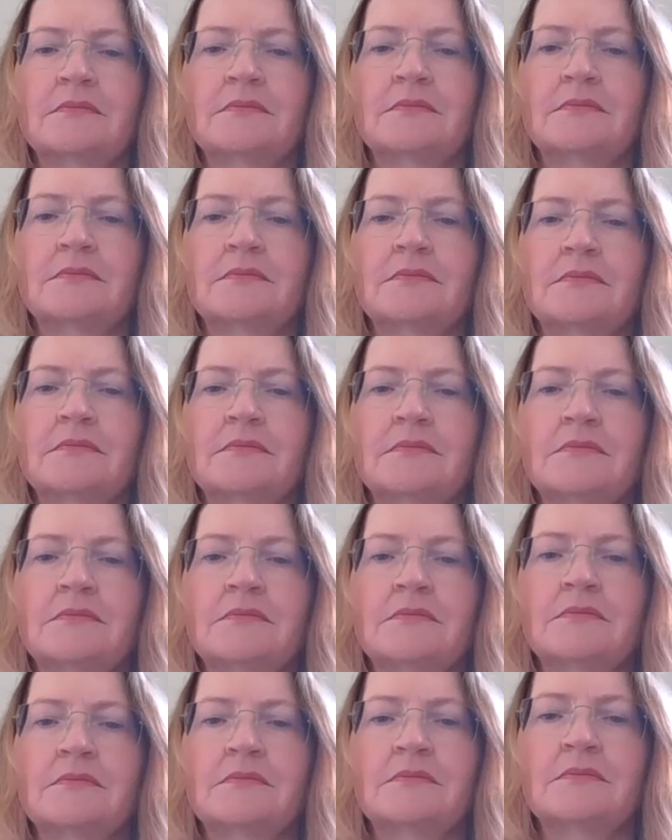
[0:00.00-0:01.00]

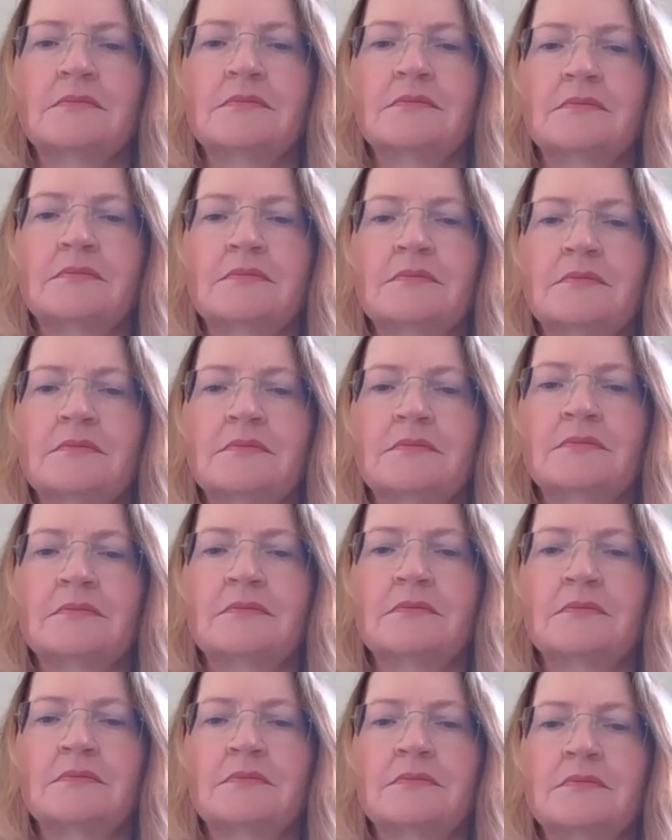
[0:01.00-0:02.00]

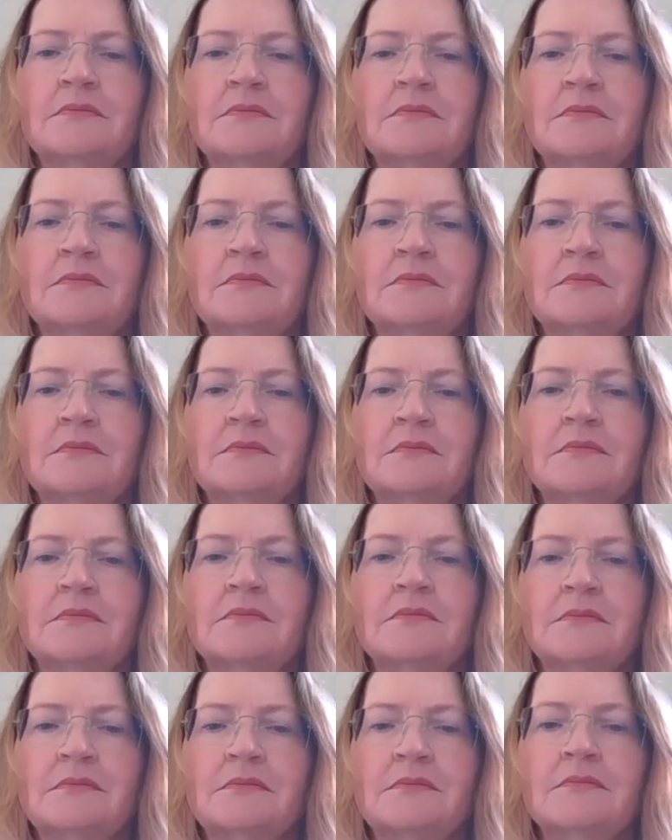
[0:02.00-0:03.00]

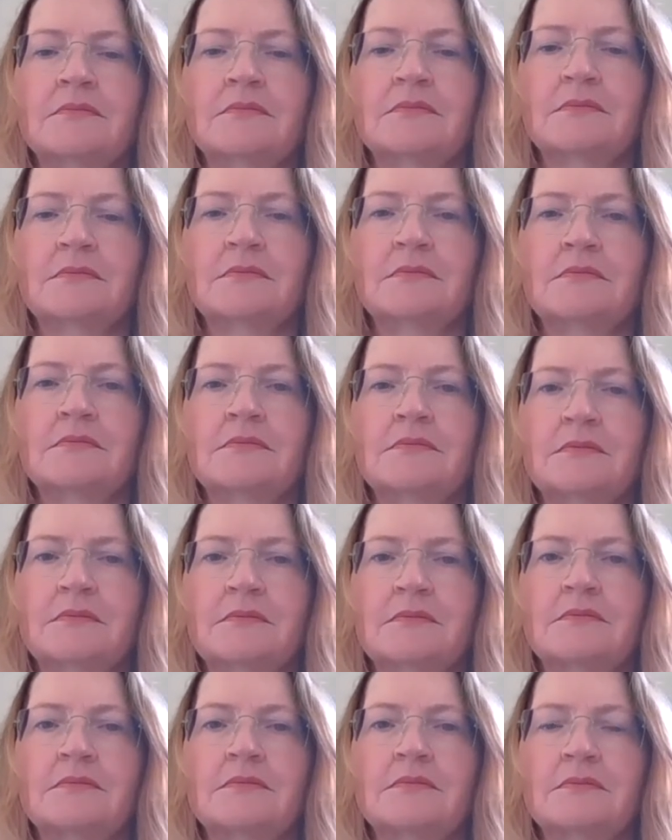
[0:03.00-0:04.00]

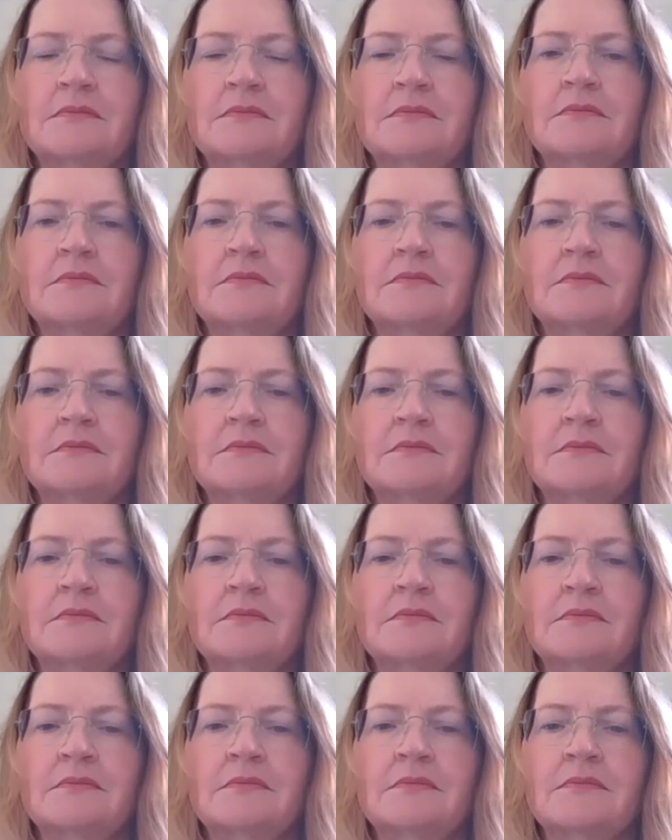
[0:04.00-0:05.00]

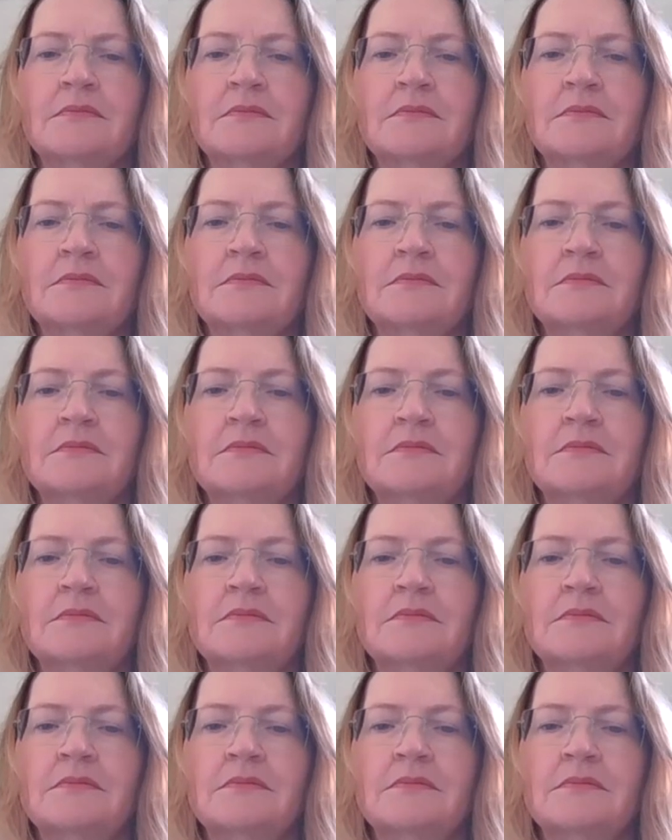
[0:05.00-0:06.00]

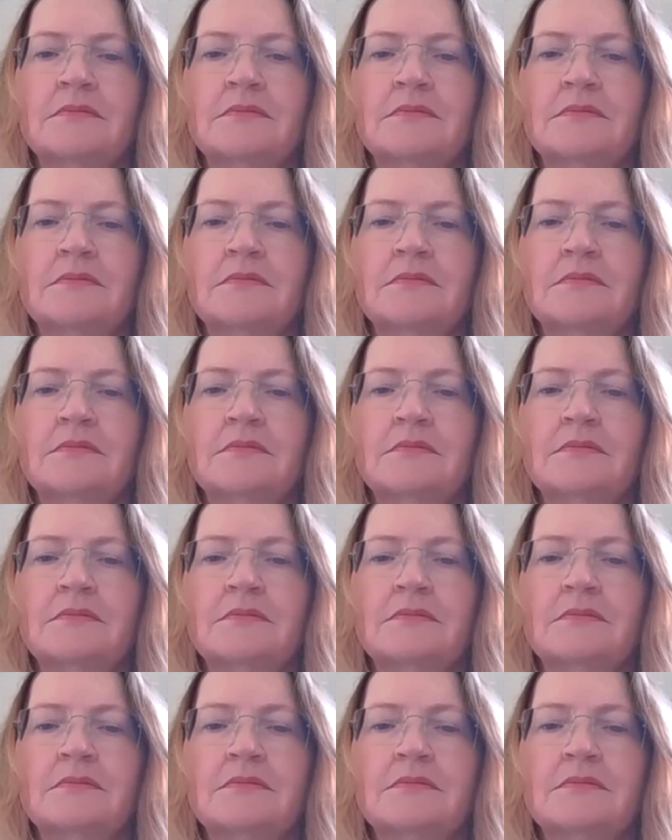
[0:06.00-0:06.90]
The person shown says nothing.